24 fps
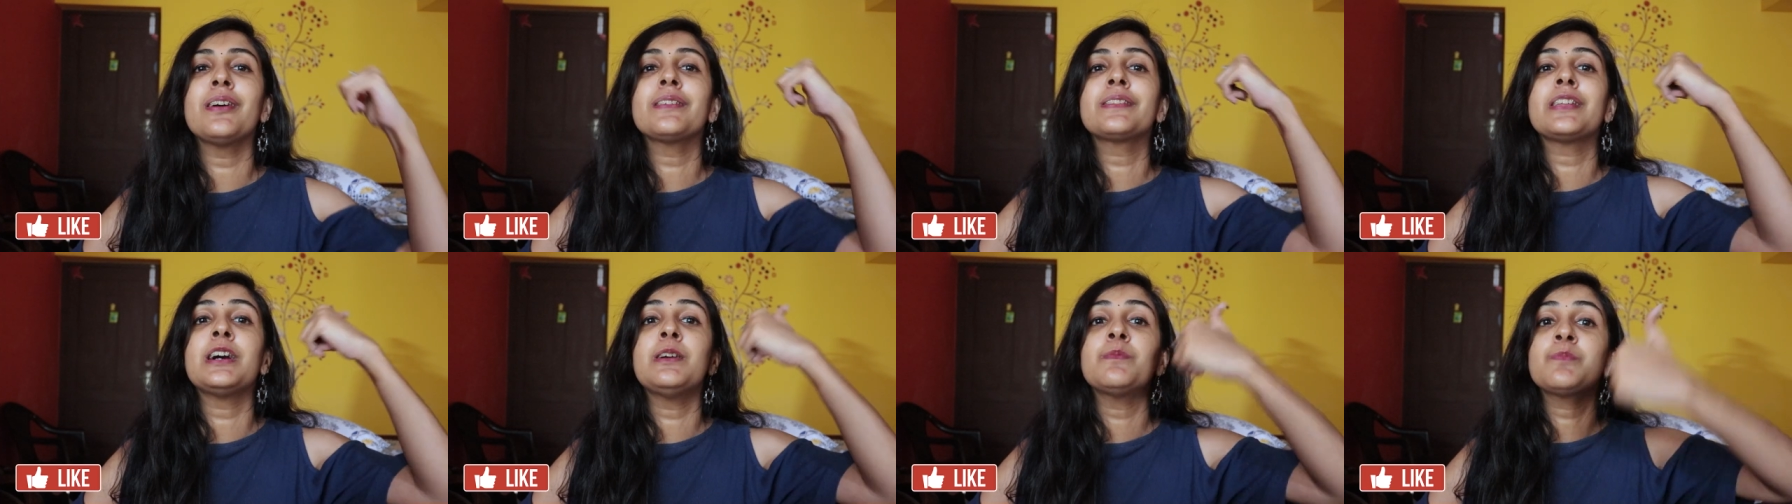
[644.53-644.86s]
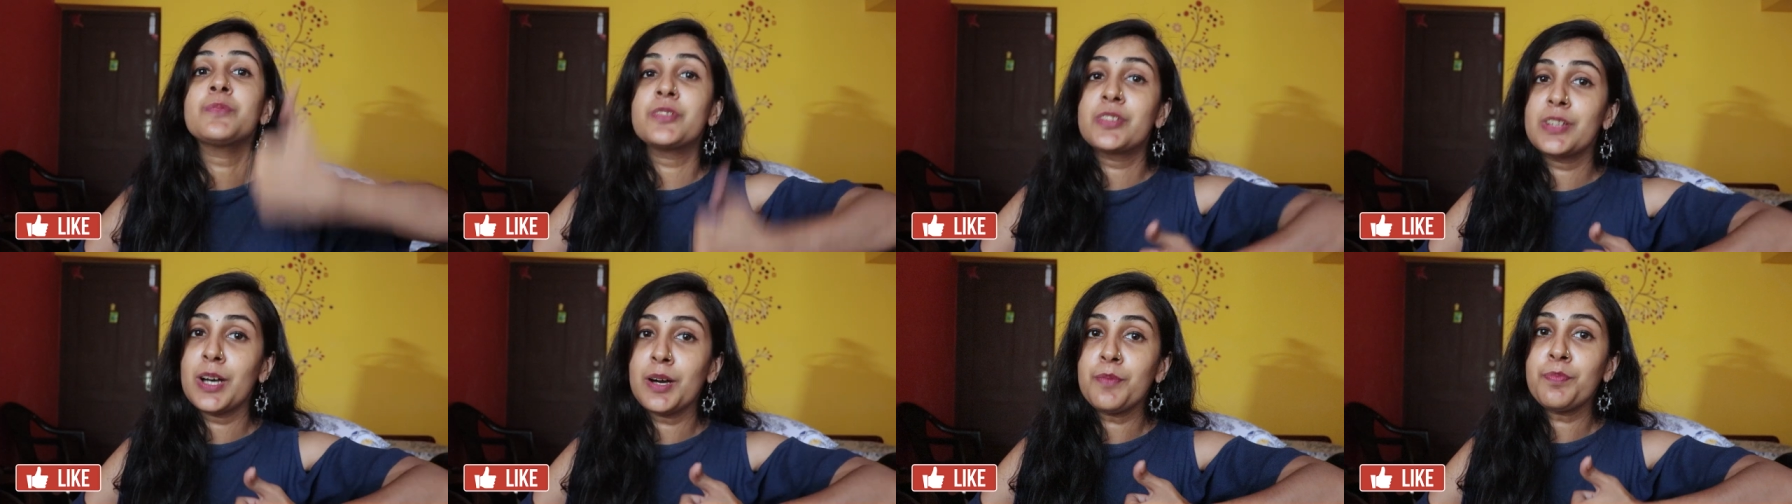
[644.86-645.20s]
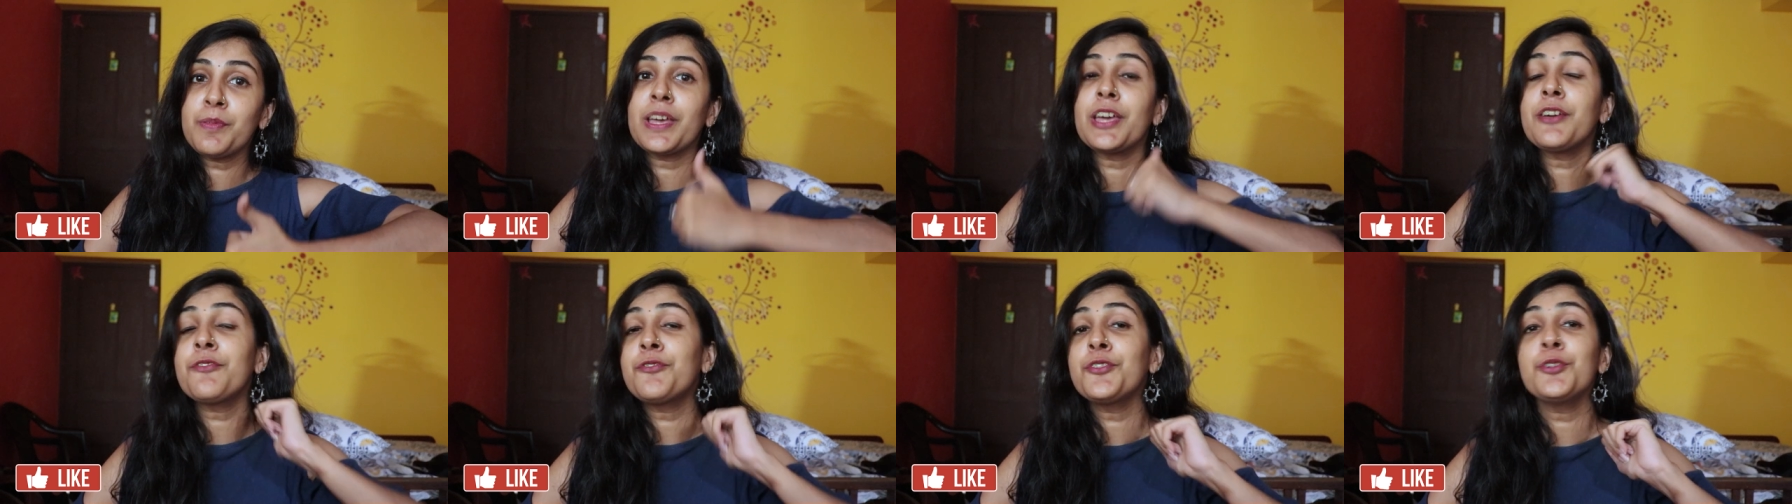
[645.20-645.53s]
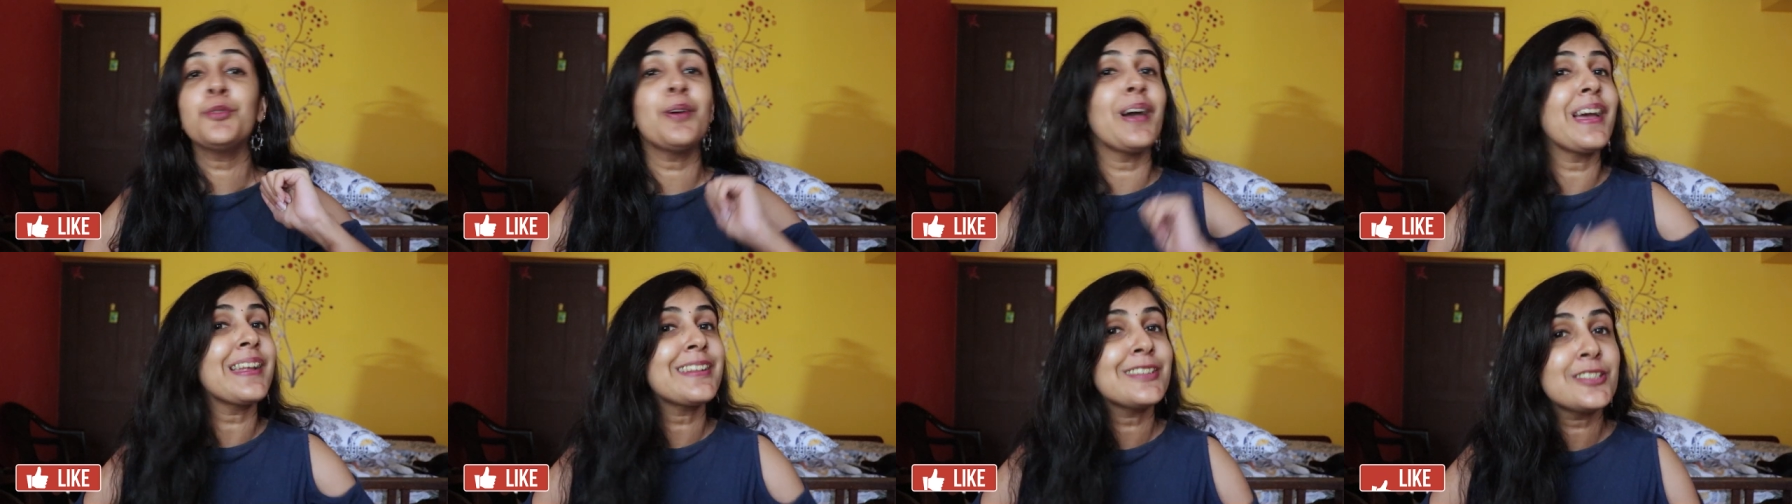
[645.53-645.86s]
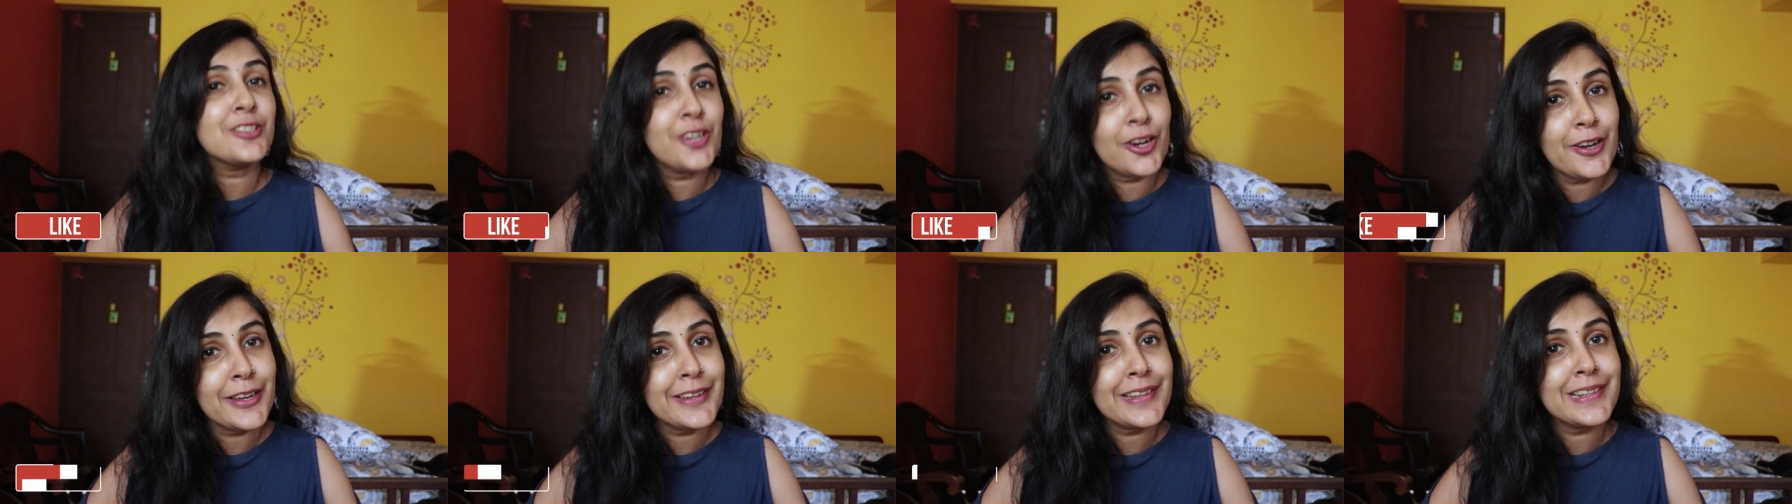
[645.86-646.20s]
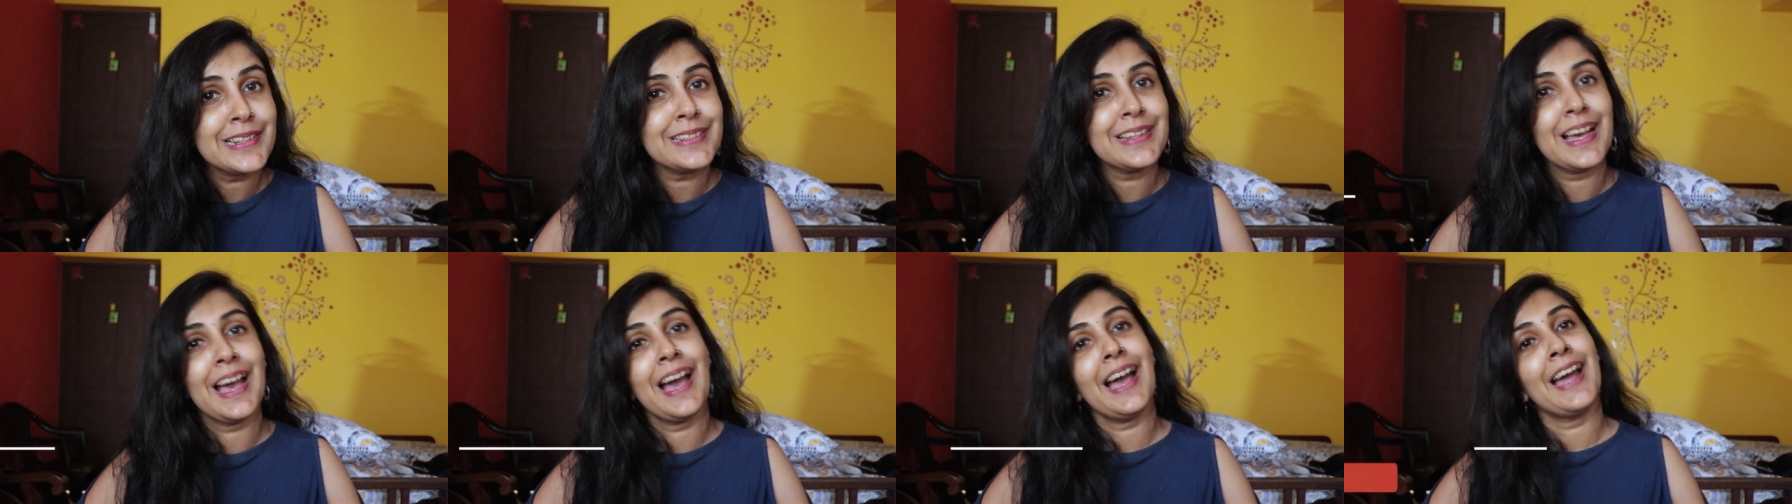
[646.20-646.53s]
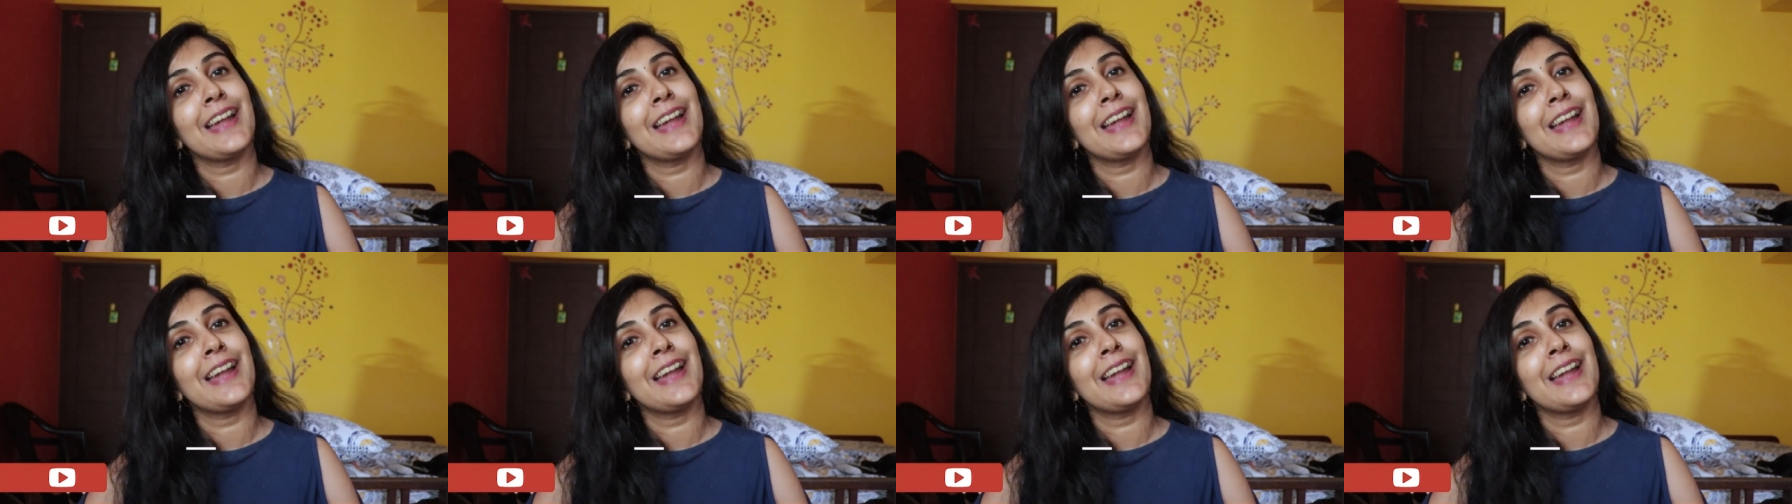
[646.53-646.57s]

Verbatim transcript: a thumbs up if you enjoyed it